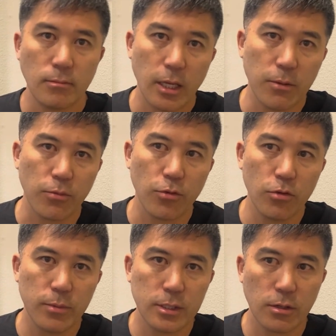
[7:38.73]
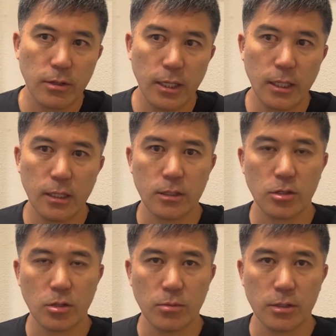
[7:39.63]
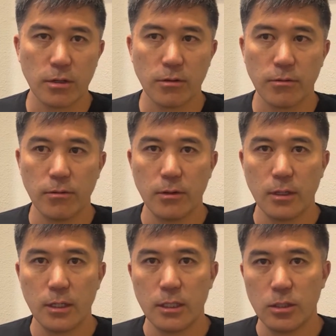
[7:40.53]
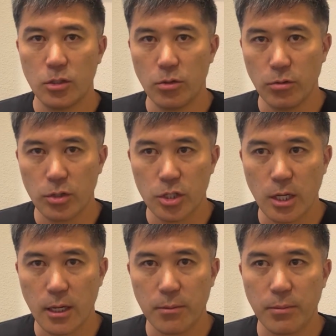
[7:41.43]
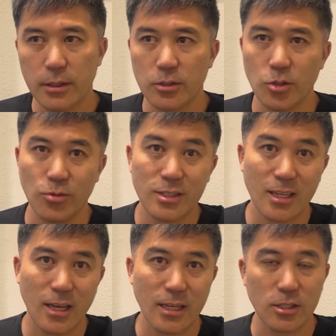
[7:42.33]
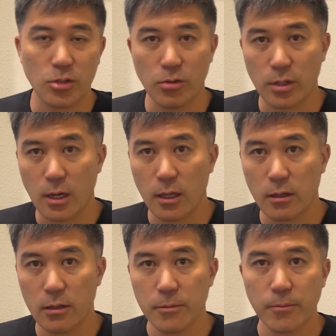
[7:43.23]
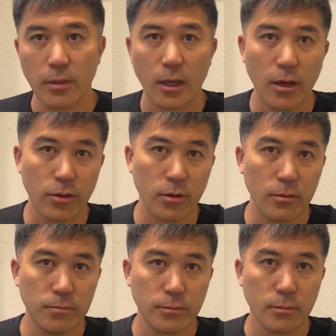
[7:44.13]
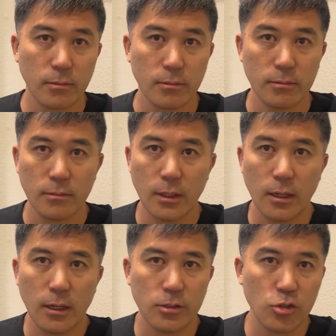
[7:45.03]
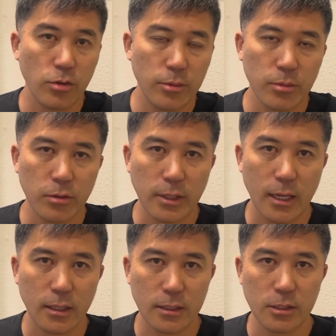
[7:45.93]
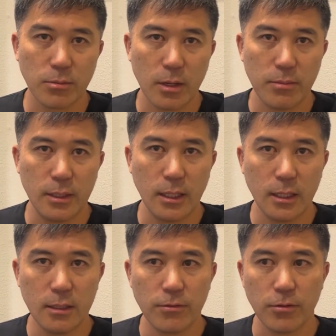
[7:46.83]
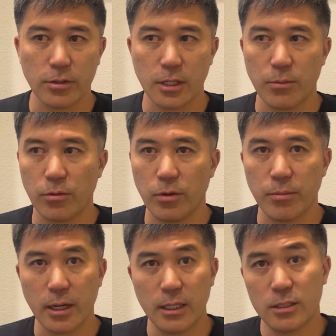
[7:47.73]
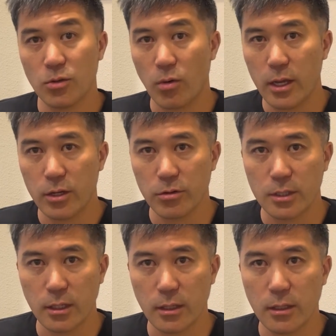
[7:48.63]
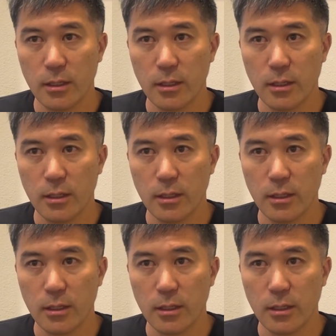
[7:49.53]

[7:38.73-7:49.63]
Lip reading: improvements are needed in terms of tooth shape, tooth size, tooth color, other treatment modalities might be needed. For example, we might need to whiten your teeth.